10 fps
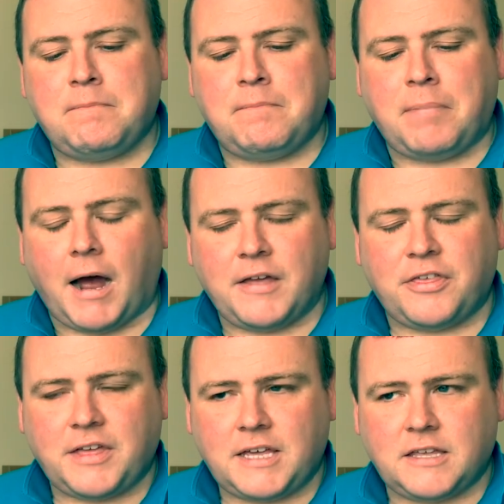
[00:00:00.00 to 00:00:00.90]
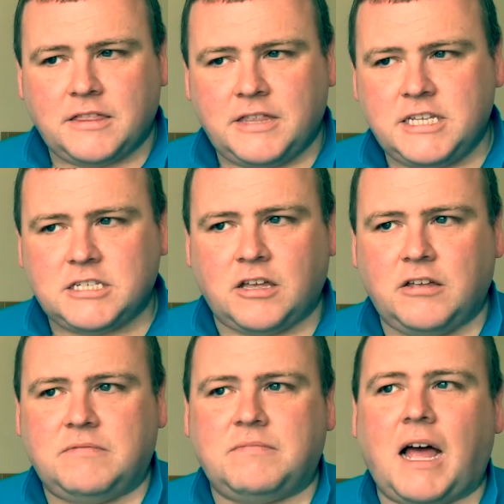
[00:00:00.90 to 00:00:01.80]
But I think these
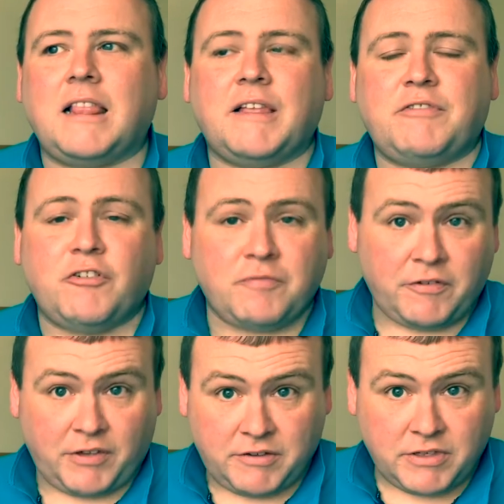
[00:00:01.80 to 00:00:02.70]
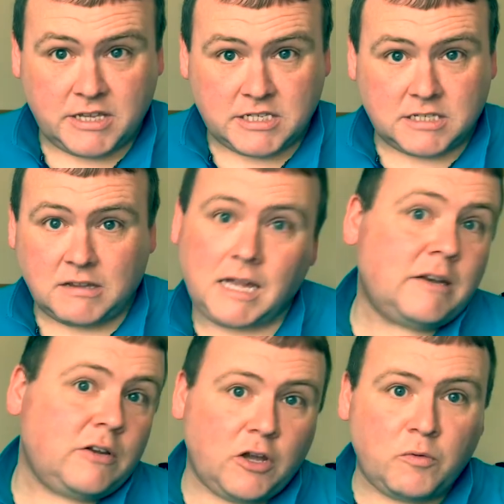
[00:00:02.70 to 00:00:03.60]
are 11 of my favourites.
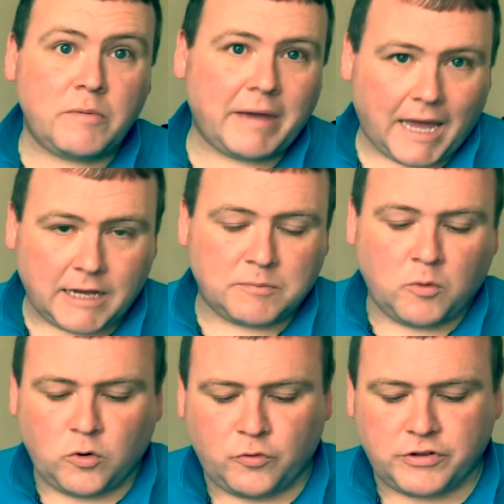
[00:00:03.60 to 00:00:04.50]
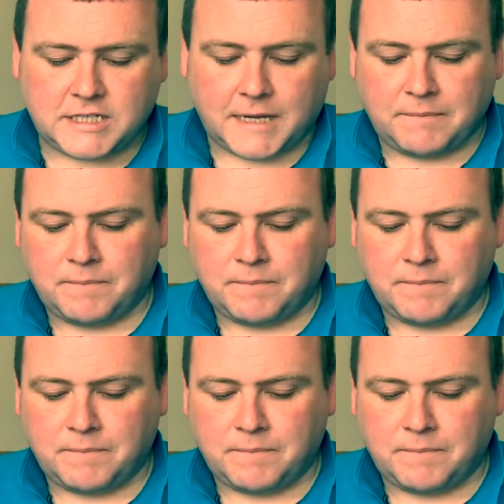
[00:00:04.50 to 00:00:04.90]
And, you know, we might add more over time.